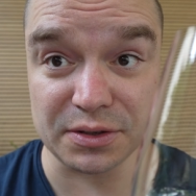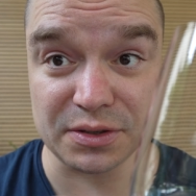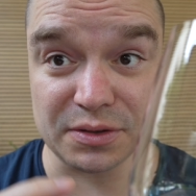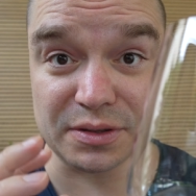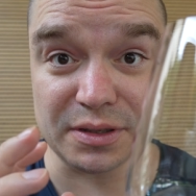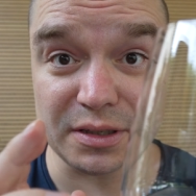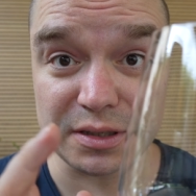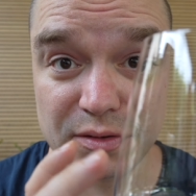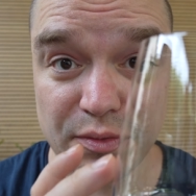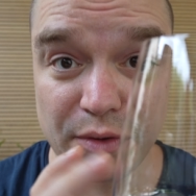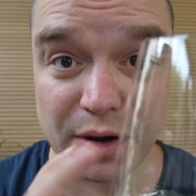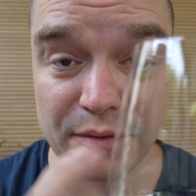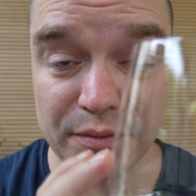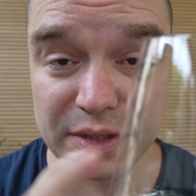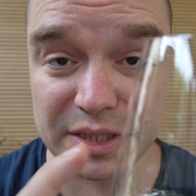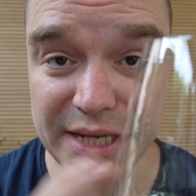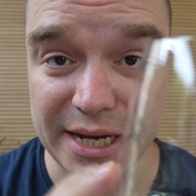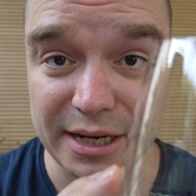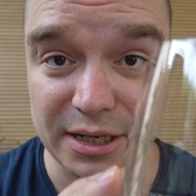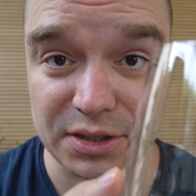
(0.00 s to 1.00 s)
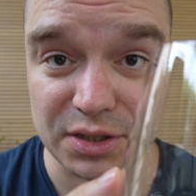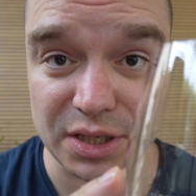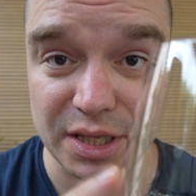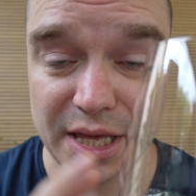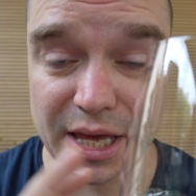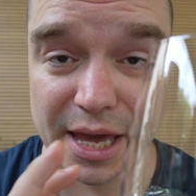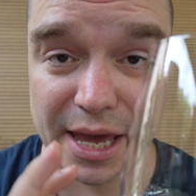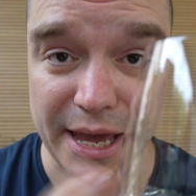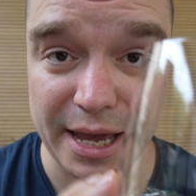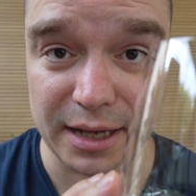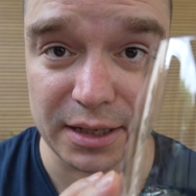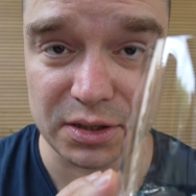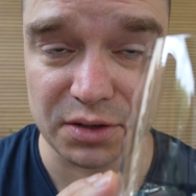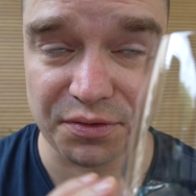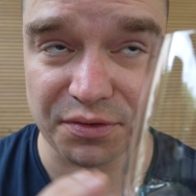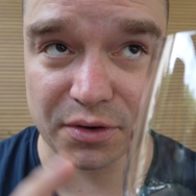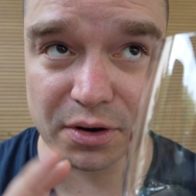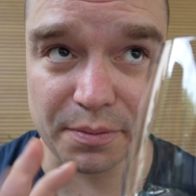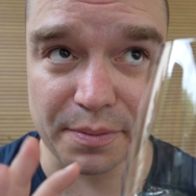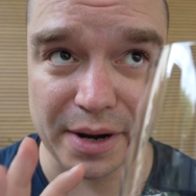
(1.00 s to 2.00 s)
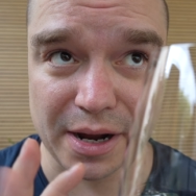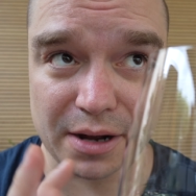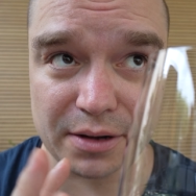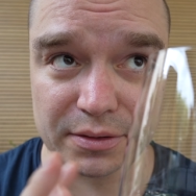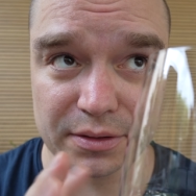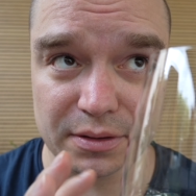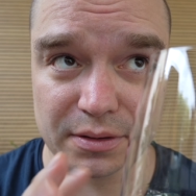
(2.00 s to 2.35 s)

So this one was actually aged for about